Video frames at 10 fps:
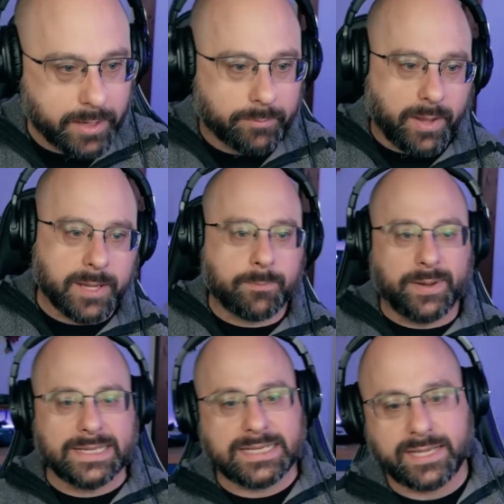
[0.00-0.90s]
Mike
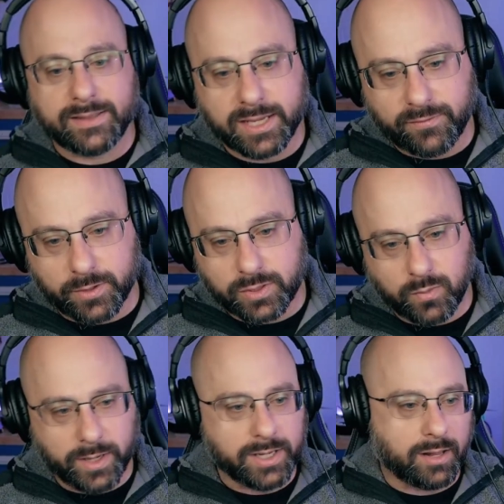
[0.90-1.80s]
Bundy, thank you for a
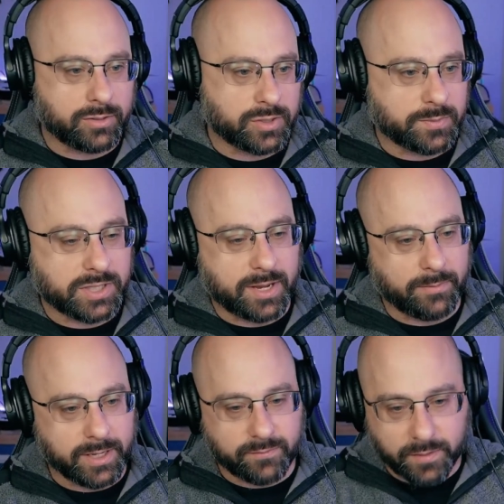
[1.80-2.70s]
$20 super chat,
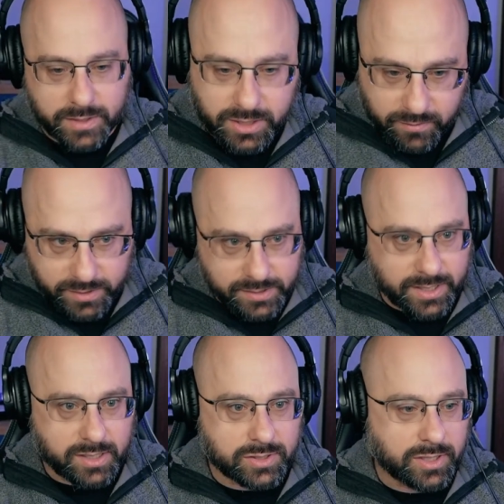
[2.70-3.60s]
Mike. Very generous.
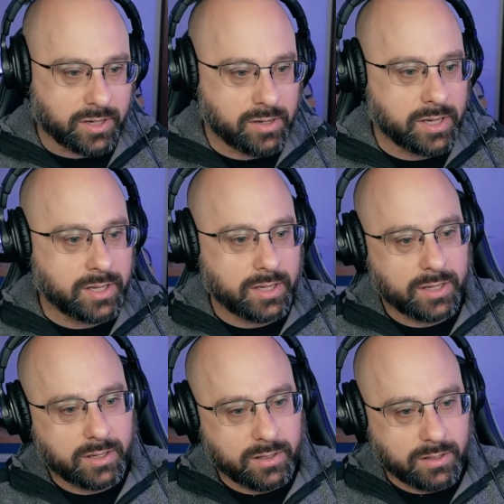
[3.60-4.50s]
Thank you, sir.
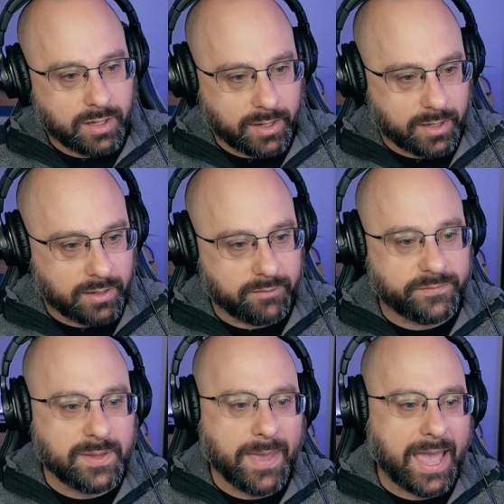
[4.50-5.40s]
Uh,
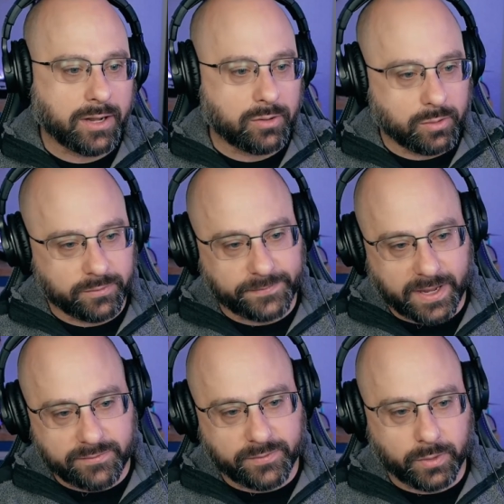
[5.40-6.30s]
VBAT or
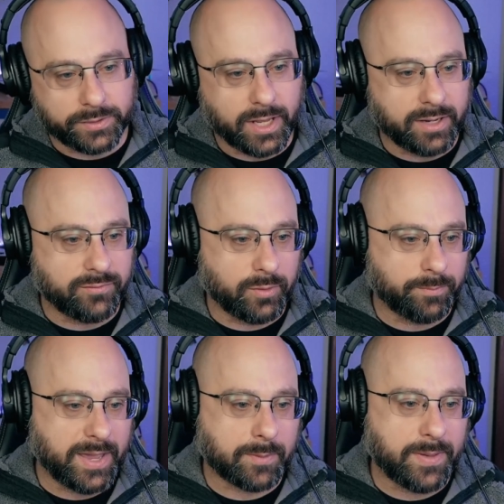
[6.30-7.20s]
5 volt, 9 volt
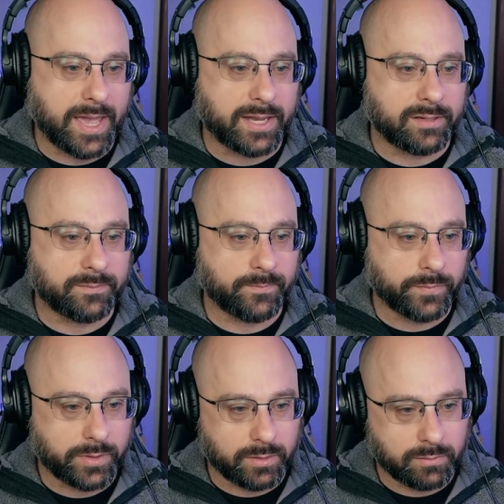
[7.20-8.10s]
BEC pad?
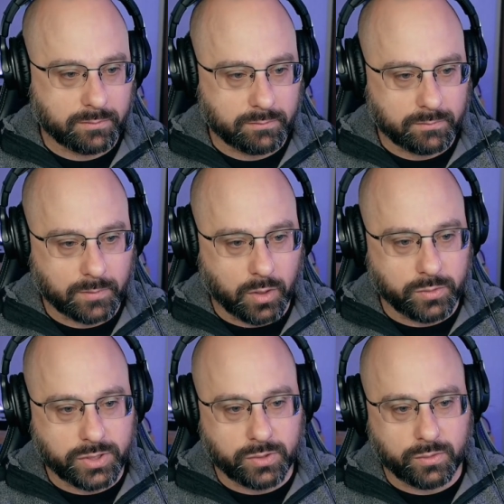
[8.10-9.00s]

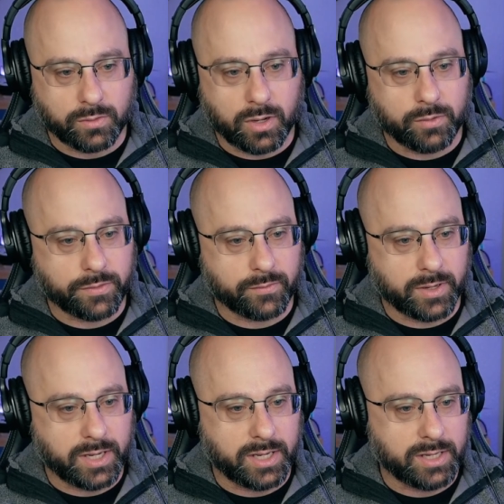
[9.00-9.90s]
02,
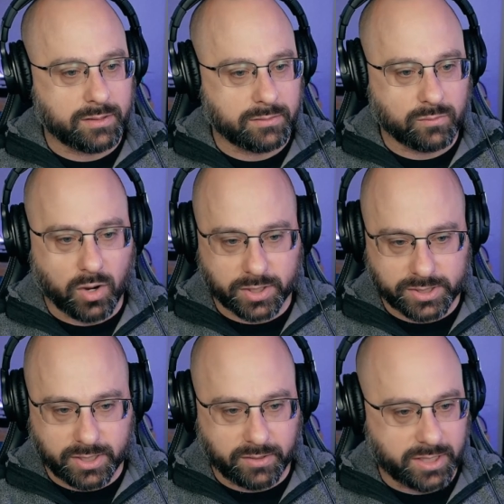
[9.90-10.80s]
03,
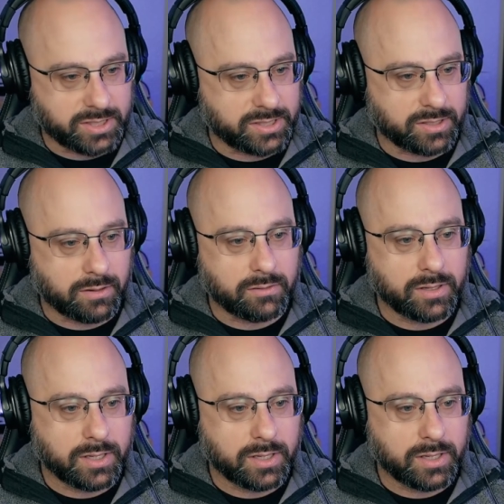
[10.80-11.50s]
HDZero.